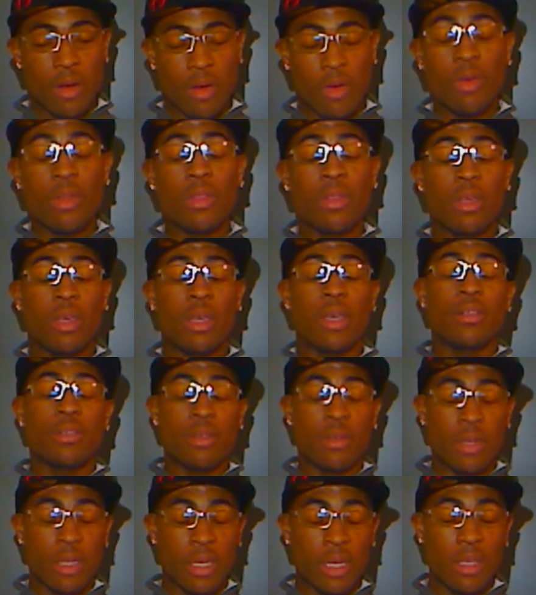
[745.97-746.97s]
on the
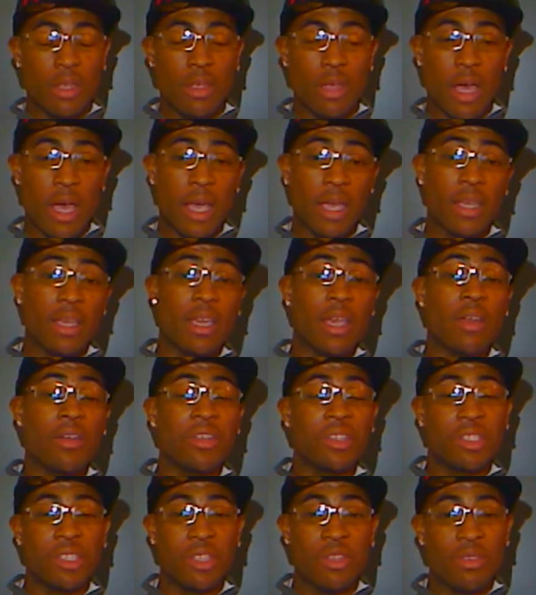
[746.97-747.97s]
internet, I
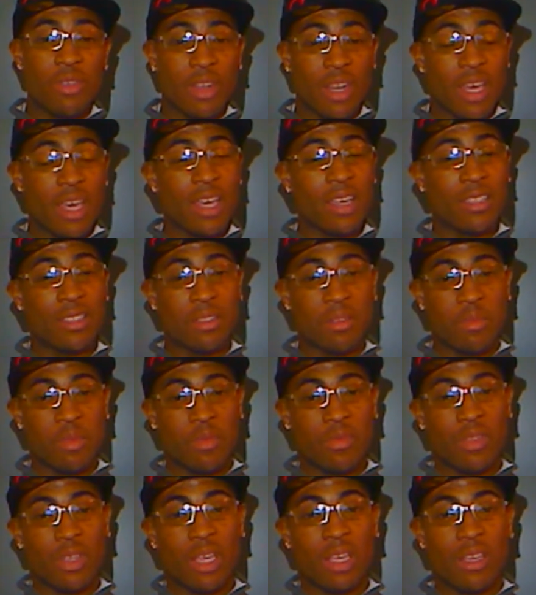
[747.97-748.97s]
guarantee you can ask them
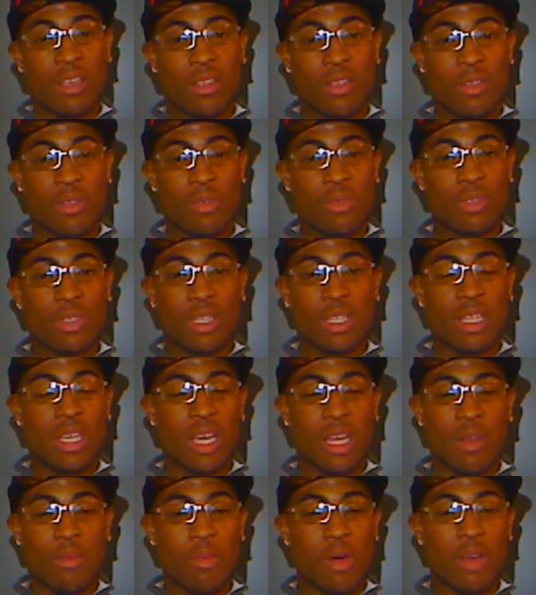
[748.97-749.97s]
if they use any
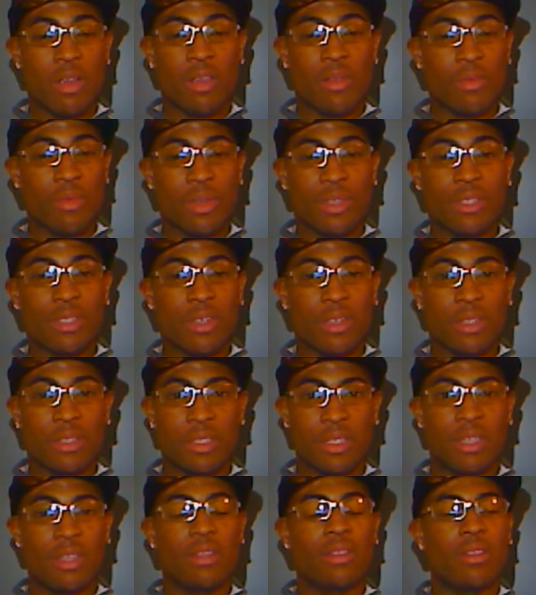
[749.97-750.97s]
kind of market research,
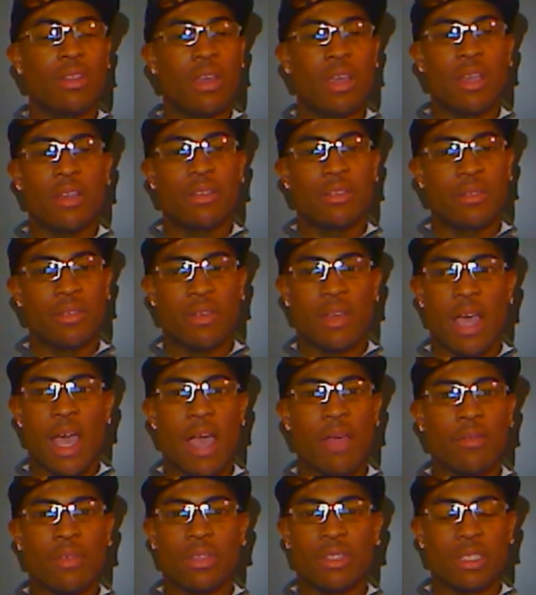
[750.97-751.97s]
and the answer
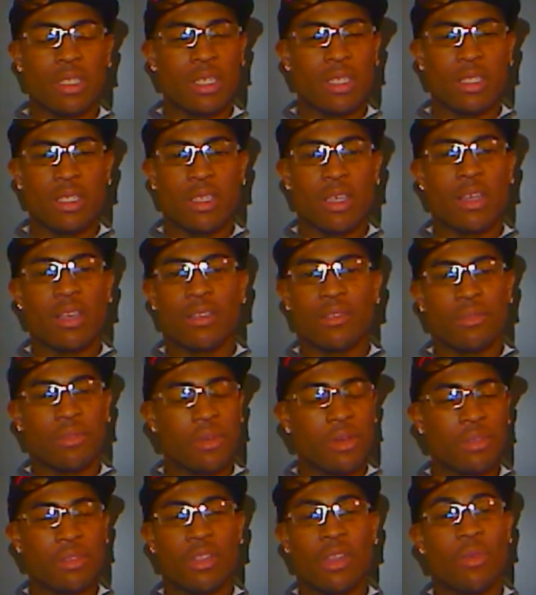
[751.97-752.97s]
obviously is yes, or
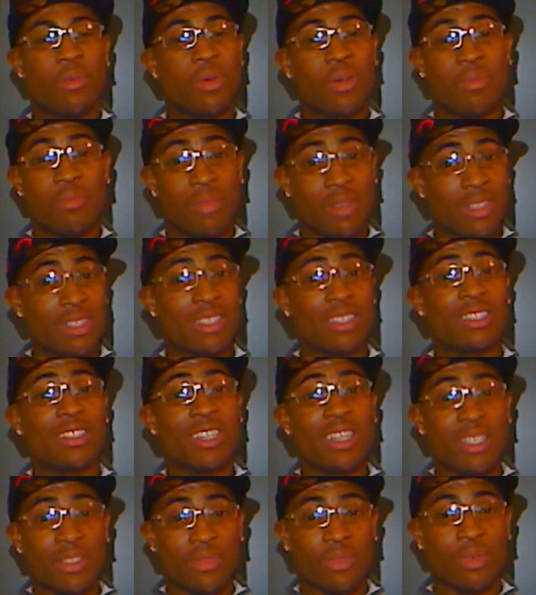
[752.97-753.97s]
else they wouldn't be
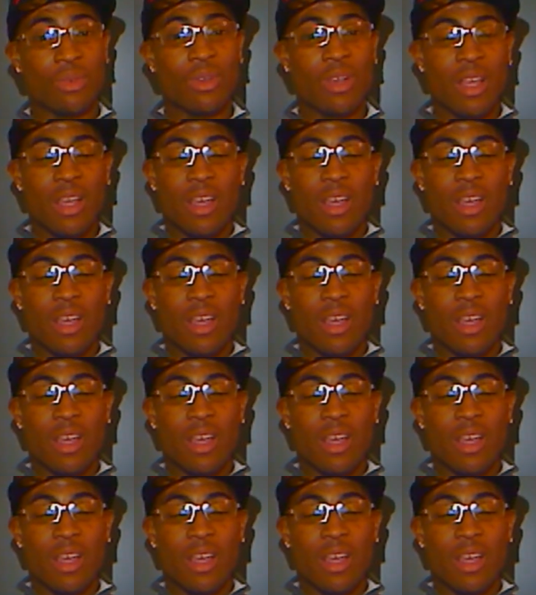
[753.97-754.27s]
successful.